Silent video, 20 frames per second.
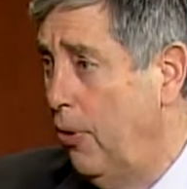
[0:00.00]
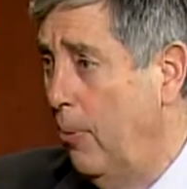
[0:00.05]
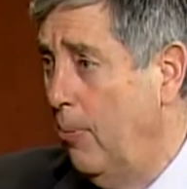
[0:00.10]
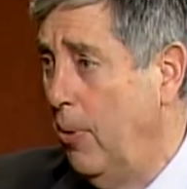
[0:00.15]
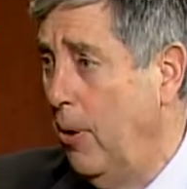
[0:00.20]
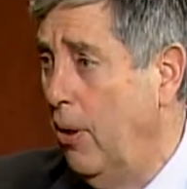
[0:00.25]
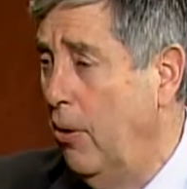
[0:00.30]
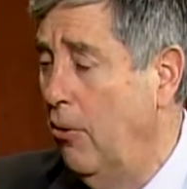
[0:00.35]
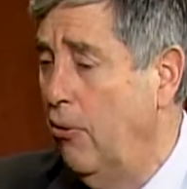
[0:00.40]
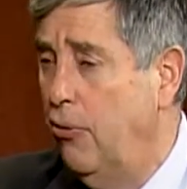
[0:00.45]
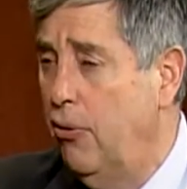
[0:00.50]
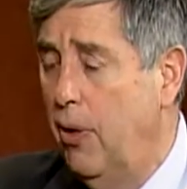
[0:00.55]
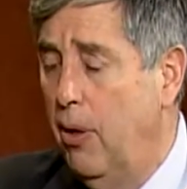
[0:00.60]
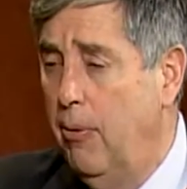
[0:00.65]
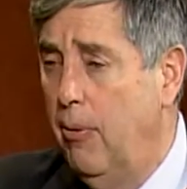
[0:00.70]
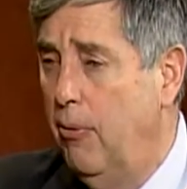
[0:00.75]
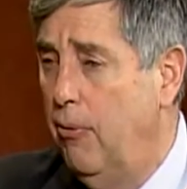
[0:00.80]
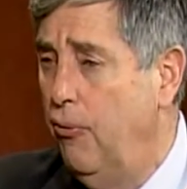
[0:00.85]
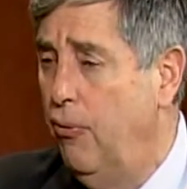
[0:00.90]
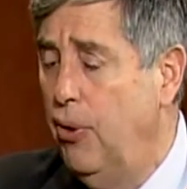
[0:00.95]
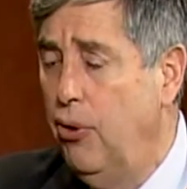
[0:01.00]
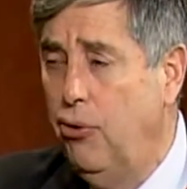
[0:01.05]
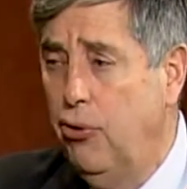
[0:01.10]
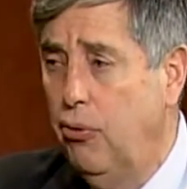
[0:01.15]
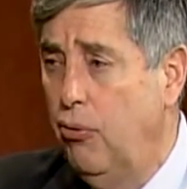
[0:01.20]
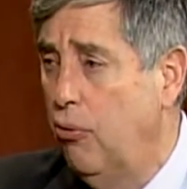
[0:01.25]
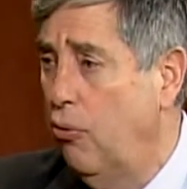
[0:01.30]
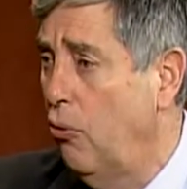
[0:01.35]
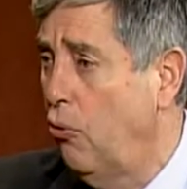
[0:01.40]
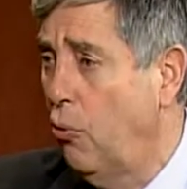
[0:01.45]
I mean, as
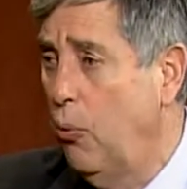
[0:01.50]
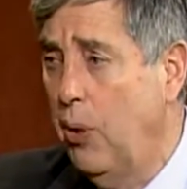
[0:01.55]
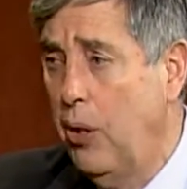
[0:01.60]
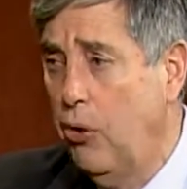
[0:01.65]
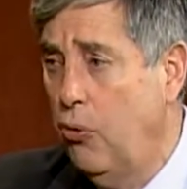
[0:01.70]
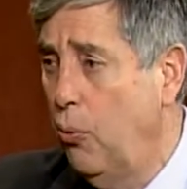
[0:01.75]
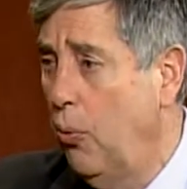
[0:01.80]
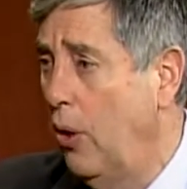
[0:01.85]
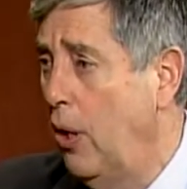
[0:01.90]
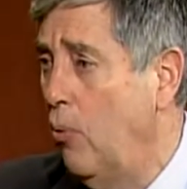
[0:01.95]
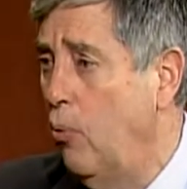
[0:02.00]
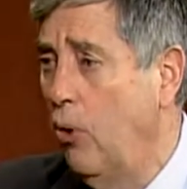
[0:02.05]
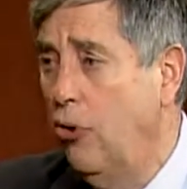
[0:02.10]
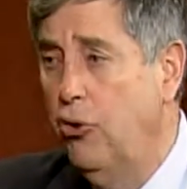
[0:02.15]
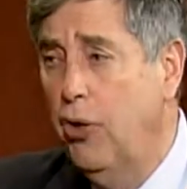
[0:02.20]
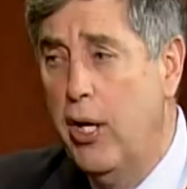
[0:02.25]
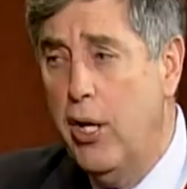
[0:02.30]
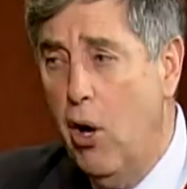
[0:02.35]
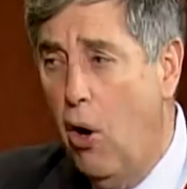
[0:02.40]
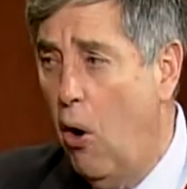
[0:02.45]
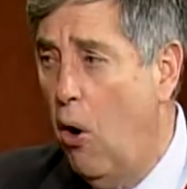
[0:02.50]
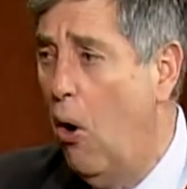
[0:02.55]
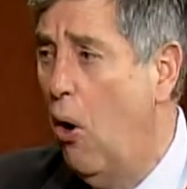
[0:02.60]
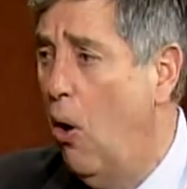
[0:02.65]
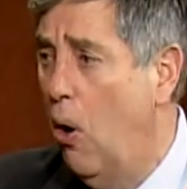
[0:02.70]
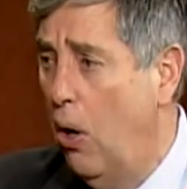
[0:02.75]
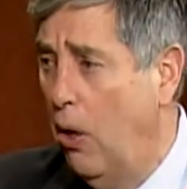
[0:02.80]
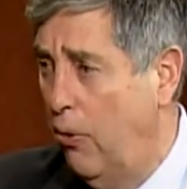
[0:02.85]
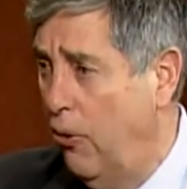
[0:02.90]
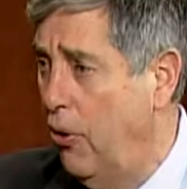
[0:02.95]
Vision 2020 was a
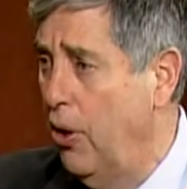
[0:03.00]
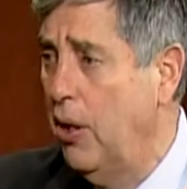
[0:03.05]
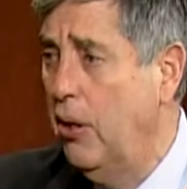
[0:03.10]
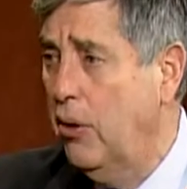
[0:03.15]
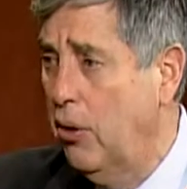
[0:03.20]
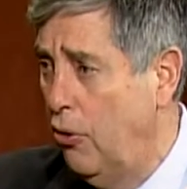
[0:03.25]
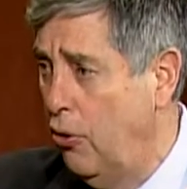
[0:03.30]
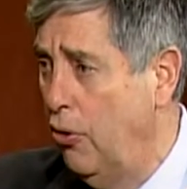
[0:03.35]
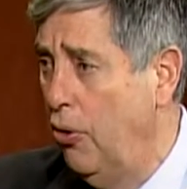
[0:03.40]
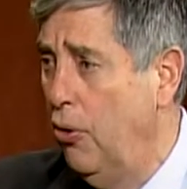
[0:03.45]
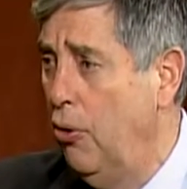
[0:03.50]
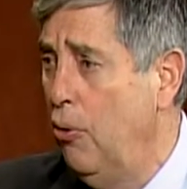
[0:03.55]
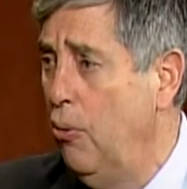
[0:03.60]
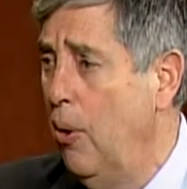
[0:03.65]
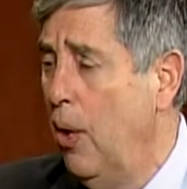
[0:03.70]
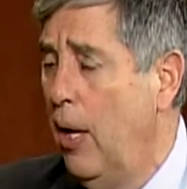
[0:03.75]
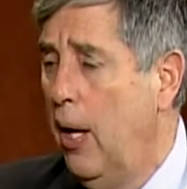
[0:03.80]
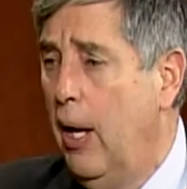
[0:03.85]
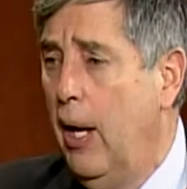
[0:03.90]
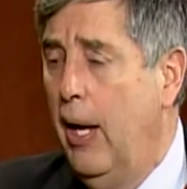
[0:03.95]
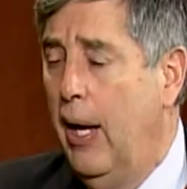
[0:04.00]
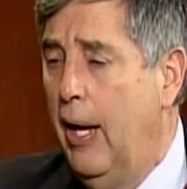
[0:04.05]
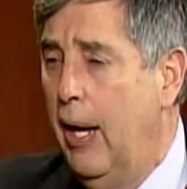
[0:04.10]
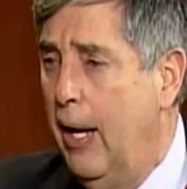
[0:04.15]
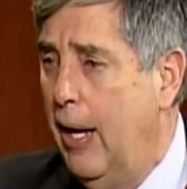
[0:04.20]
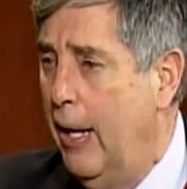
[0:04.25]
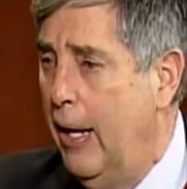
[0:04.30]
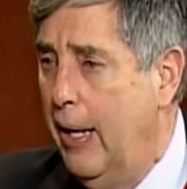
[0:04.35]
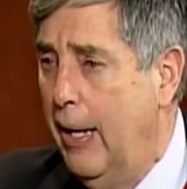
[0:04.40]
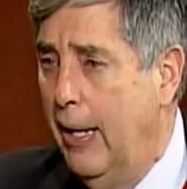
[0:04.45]
hard thing to do,
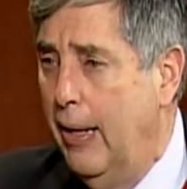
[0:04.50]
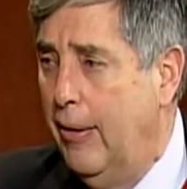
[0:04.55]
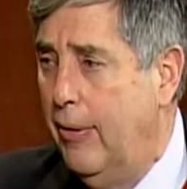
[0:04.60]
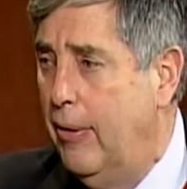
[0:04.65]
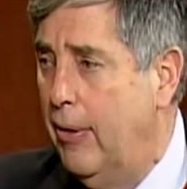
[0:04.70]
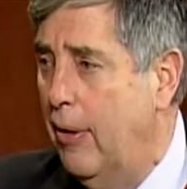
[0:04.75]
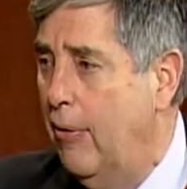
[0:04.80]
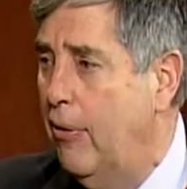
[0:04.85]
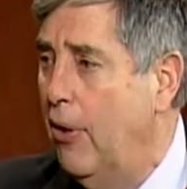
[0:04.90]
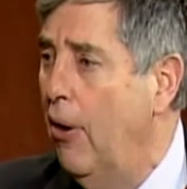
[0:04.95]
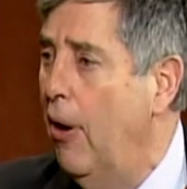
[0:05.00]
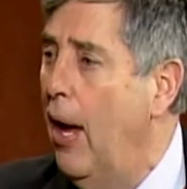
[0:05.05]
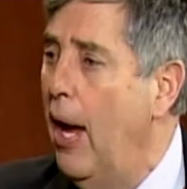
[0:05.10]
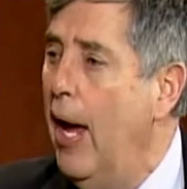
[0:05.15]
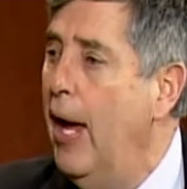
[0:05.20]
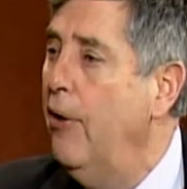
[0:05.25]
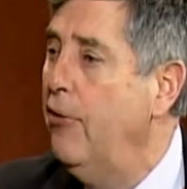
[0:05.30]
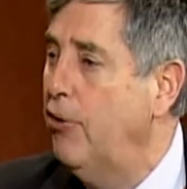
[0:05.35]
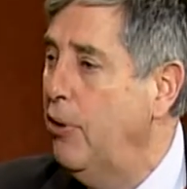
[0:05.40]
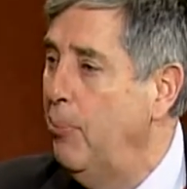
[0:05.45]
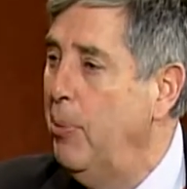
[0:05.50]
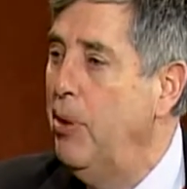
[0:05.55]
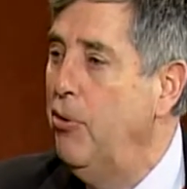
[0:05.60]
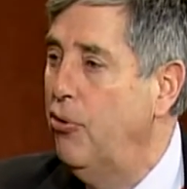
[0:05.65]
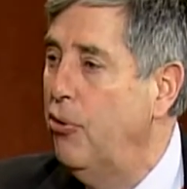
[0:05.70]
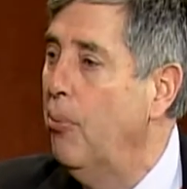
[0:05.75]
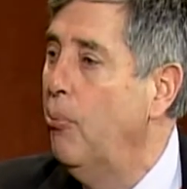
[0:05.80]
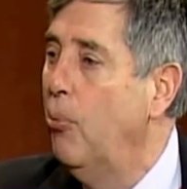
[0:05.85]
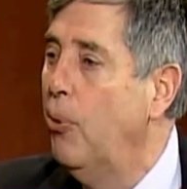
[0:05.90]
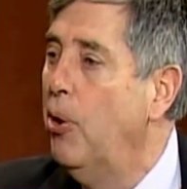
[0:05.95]
and there has to be
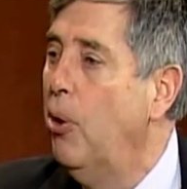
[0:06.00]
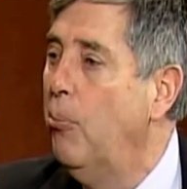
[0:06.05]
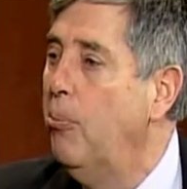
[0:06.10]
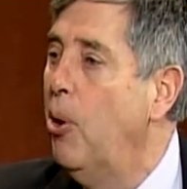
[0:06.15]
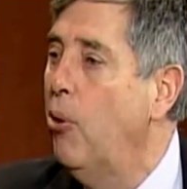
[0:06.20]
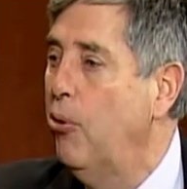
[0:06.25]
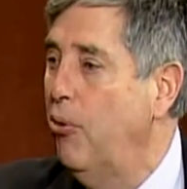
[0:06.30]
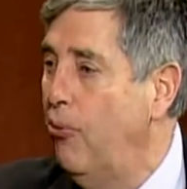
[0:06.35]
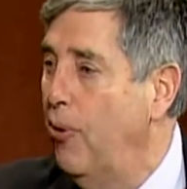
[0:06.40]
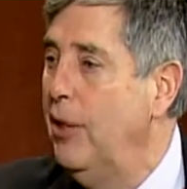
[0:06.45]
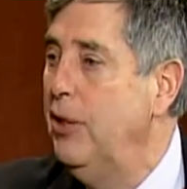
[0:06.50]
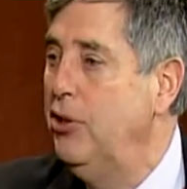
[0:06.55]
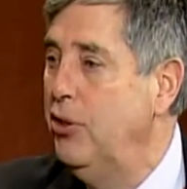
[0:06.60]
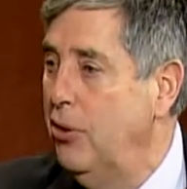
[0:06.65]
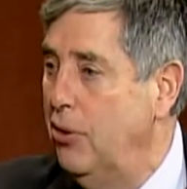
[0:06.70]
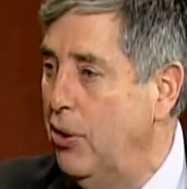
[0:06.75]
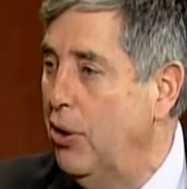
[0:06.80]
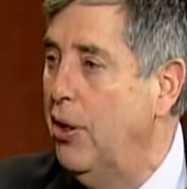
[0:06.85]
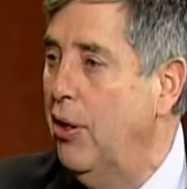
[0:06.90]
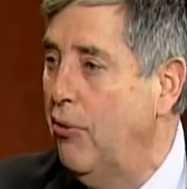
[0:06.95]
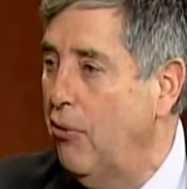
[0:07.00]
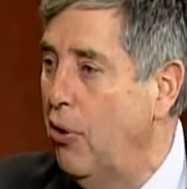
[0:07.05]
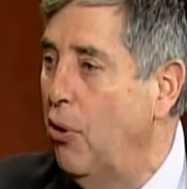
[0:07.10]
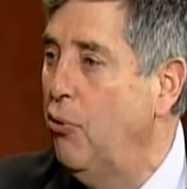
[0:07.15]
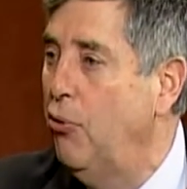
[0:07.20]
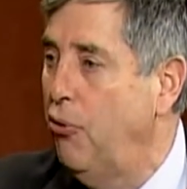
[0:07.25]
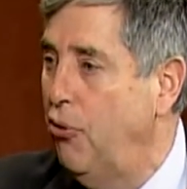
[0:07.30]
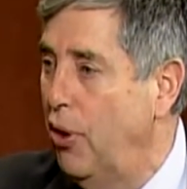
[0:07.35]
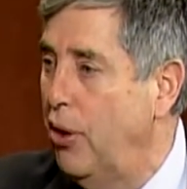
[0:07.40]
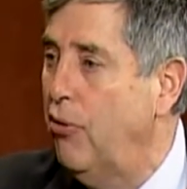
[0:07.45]
some real motivation to get
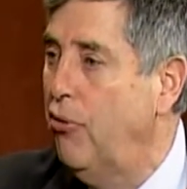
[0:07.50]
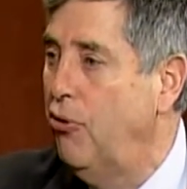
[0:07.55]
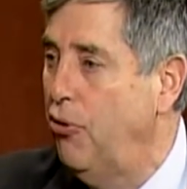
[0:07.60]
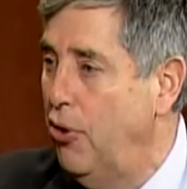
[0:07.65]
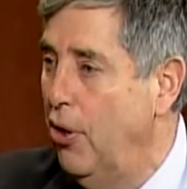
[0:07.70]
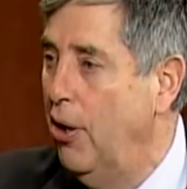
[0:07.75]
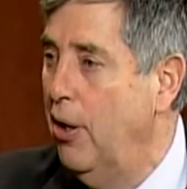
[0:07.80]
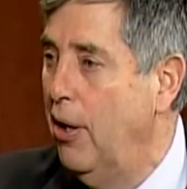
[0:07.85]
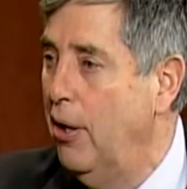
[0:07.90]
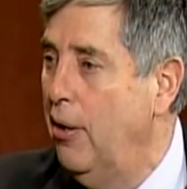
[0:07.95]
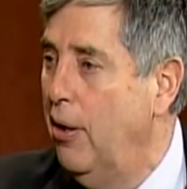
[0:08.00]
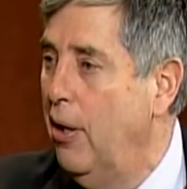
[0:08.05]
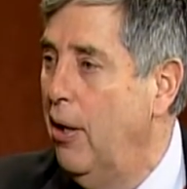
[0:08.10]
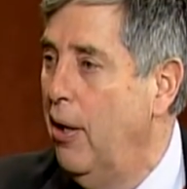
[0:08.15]
those things done.